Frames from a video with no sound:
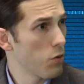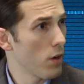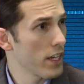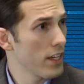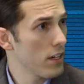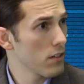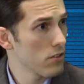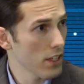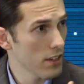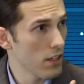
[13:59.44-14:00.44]
20
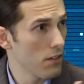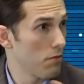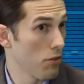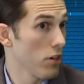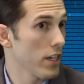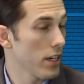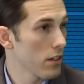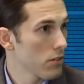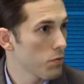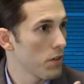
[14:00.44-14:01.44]
years, like 30
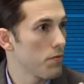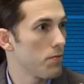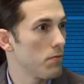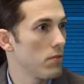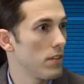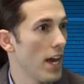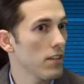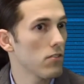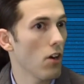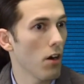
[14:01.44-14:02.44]
years,
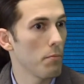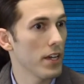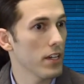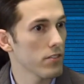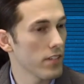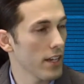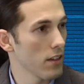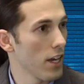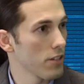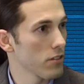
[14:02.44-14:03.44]
that's our biggest
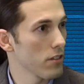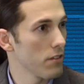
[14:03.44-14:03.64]
technological